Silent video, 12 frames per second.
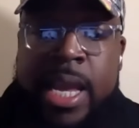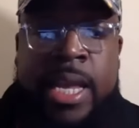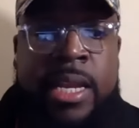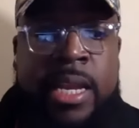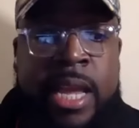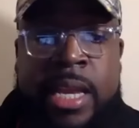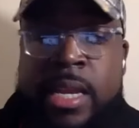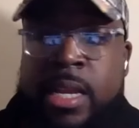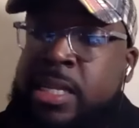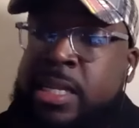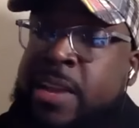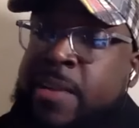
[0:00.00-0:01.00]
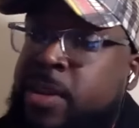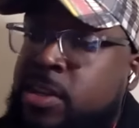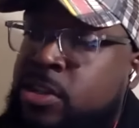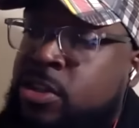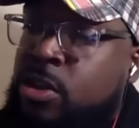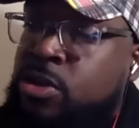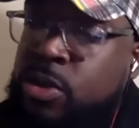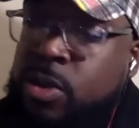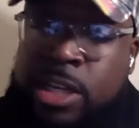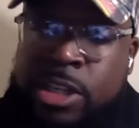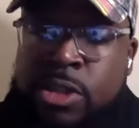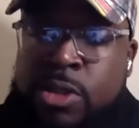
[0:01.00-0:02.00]
and and different social
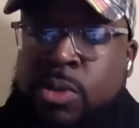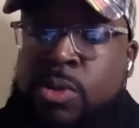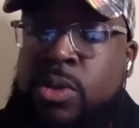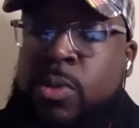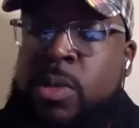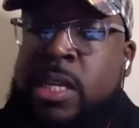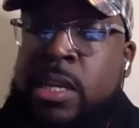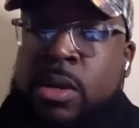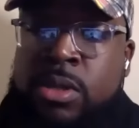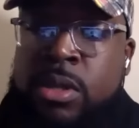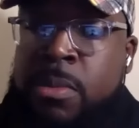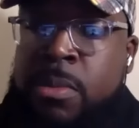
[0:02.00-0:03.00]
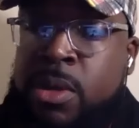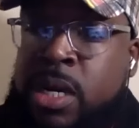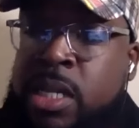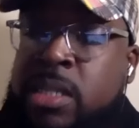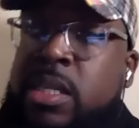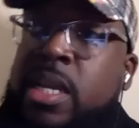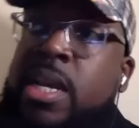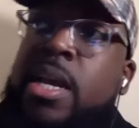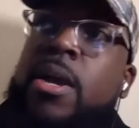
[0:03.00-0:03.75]
issues within those communities,